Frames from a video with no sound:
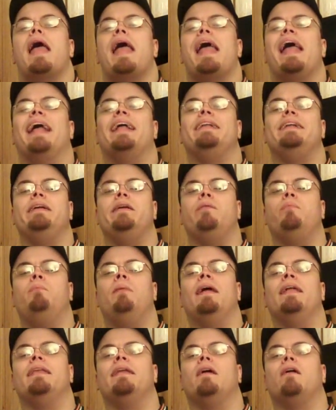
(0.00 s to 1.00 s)
and you've
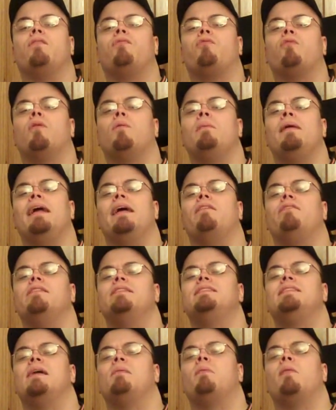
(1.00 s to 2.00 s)
been there for me every
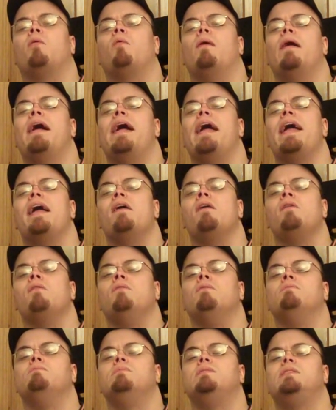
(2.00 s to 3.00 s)
step of the way.
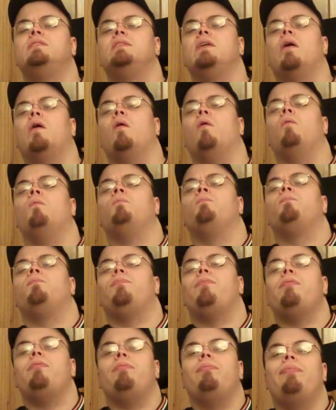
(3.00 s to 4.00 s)
So
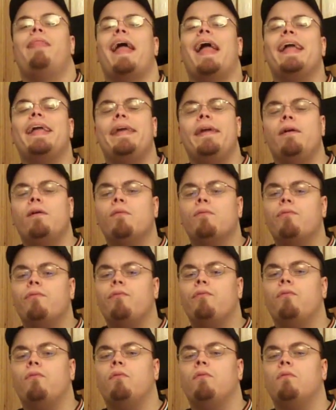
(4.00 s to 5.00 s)
thank you,
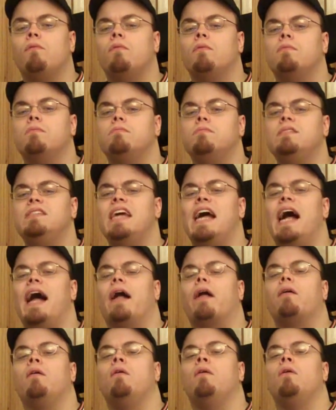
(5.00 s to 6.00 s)
Jack,
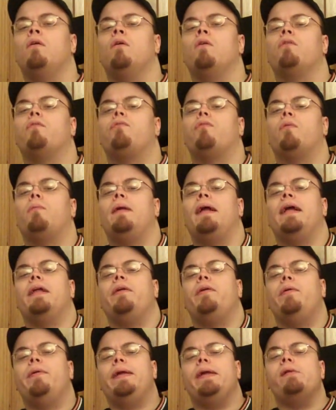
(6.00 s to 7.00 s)
for being
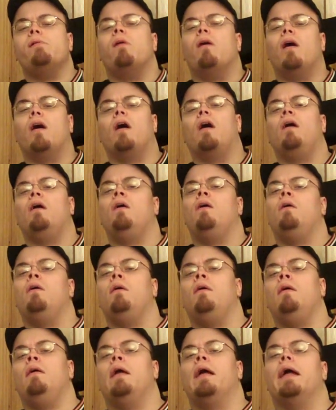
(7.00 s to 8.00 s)
who you are
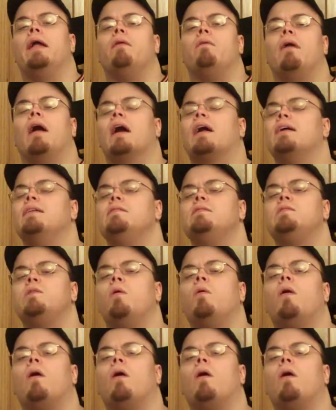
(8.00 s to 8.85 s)
and rocking so